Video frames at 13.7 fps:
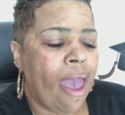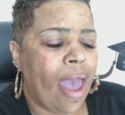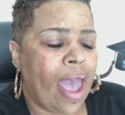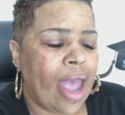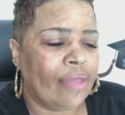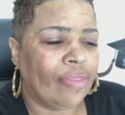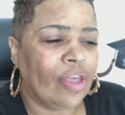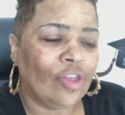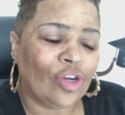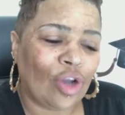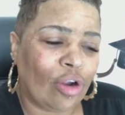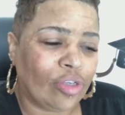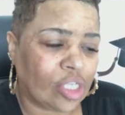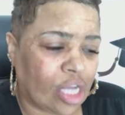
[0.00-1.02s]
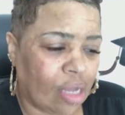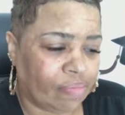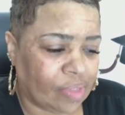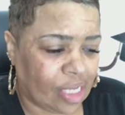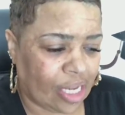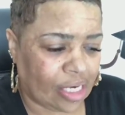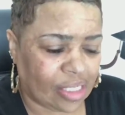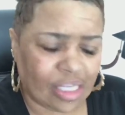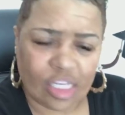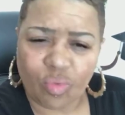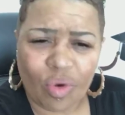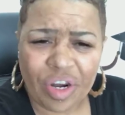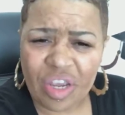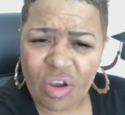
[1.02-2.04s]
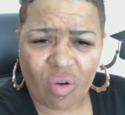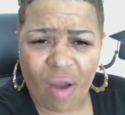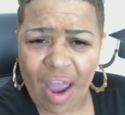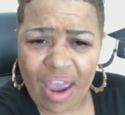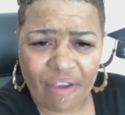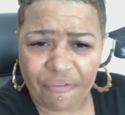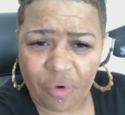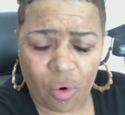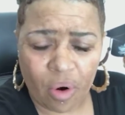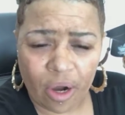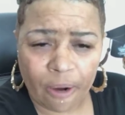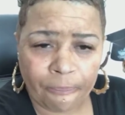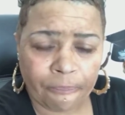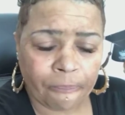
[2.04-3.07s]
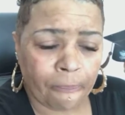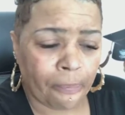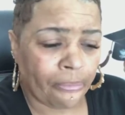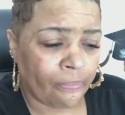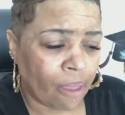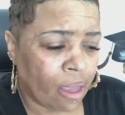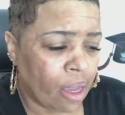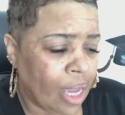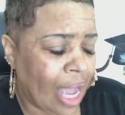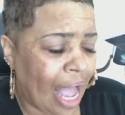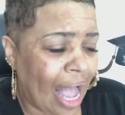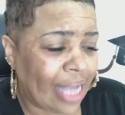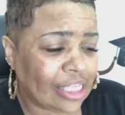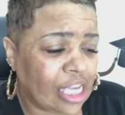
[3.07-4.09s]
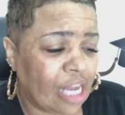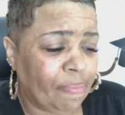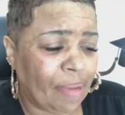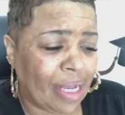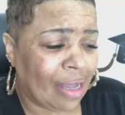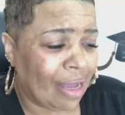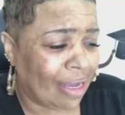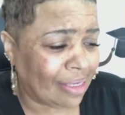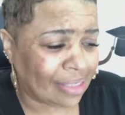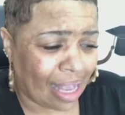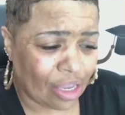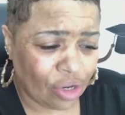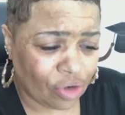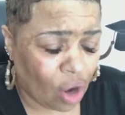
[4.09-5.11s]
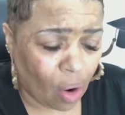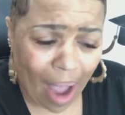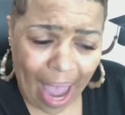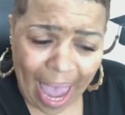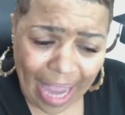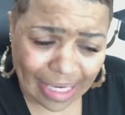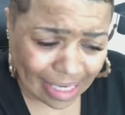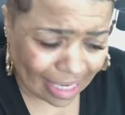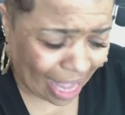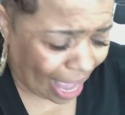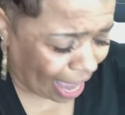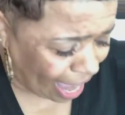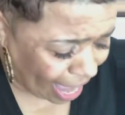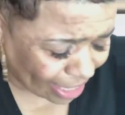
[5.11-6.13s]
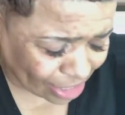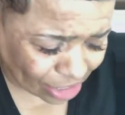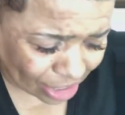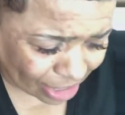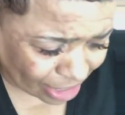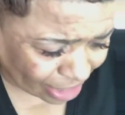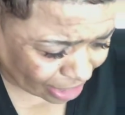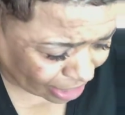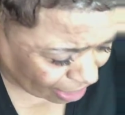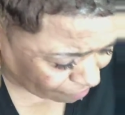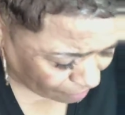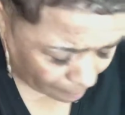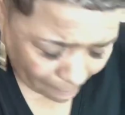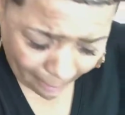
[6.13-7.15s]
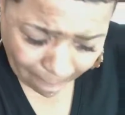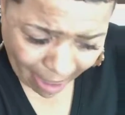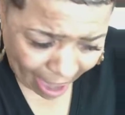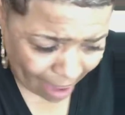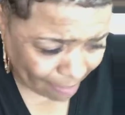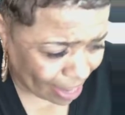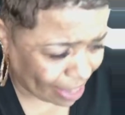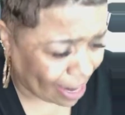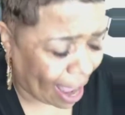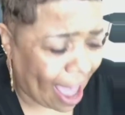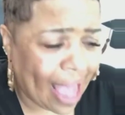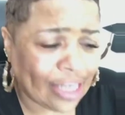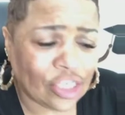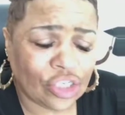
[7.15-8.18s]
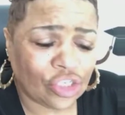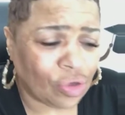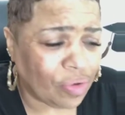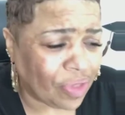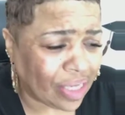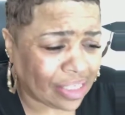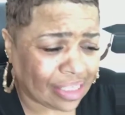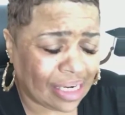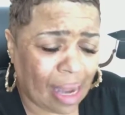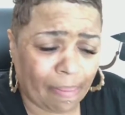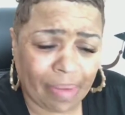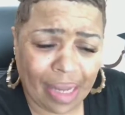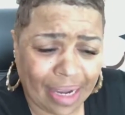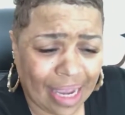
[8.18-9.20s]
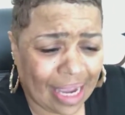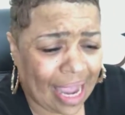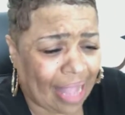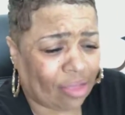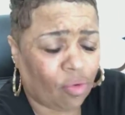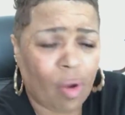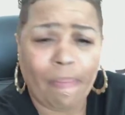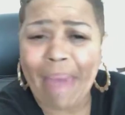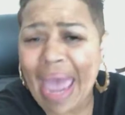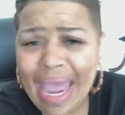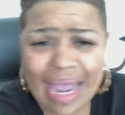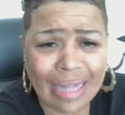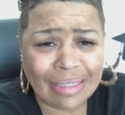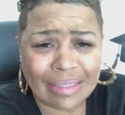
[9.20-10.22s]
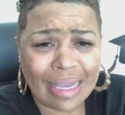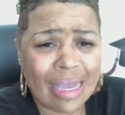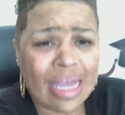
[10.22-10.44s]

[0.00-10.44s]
And then the nurse comes in and says, what are you crying for? I said, because, I had to give up my baby and I had to do this. And I'm looking at the remains